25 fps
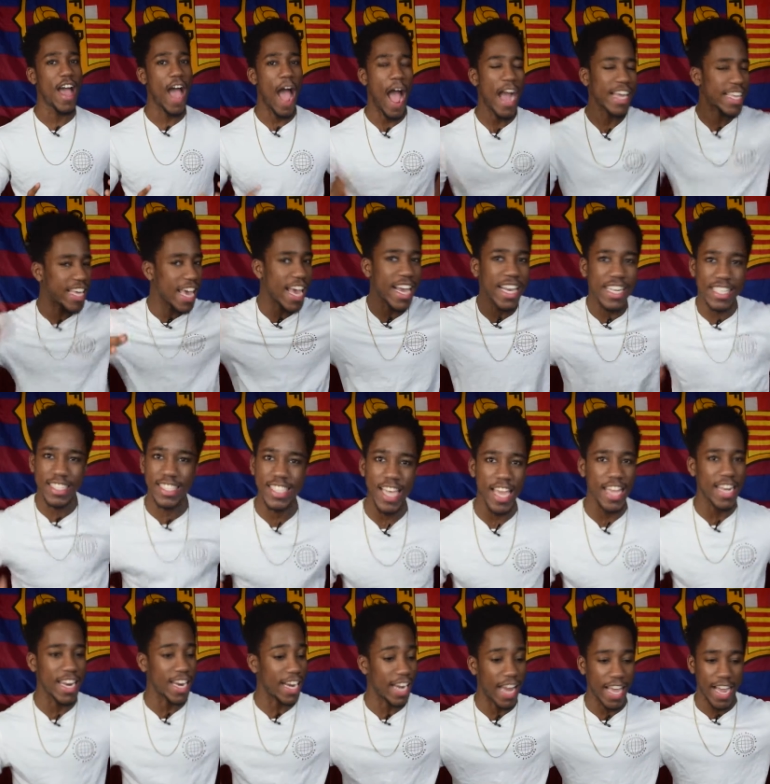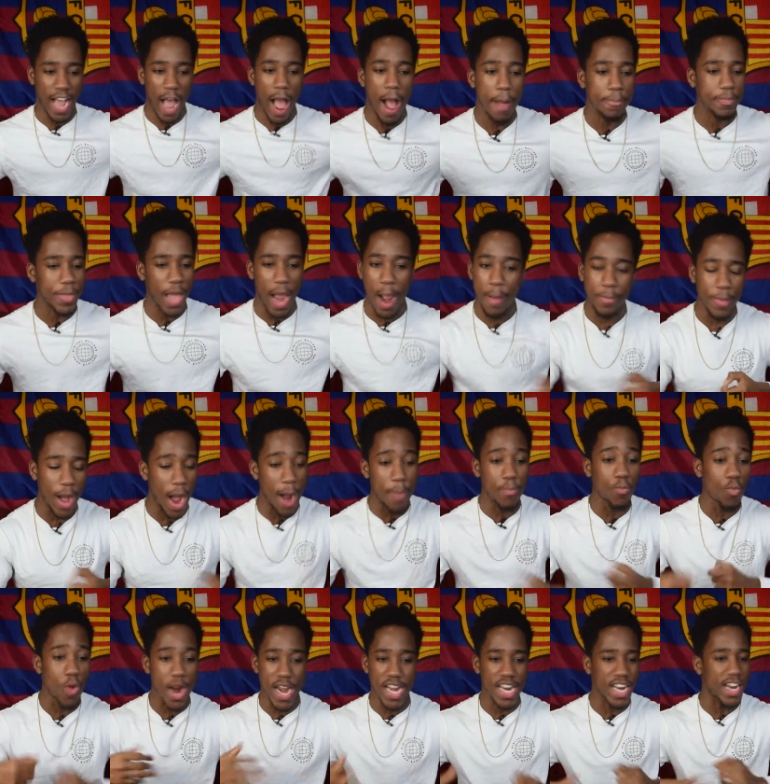I can't contain it. Like I'm, I'm,
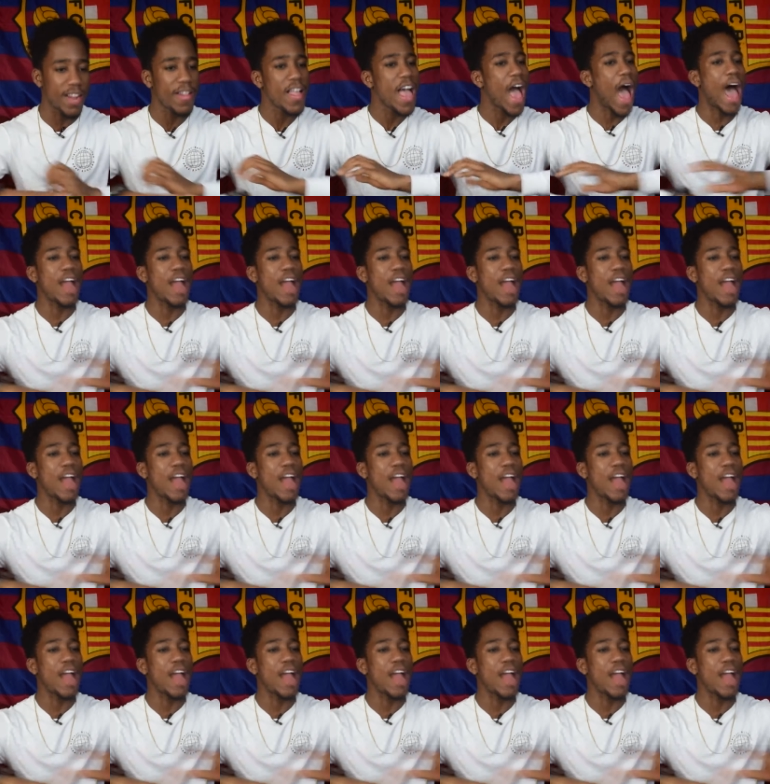I'm waiting.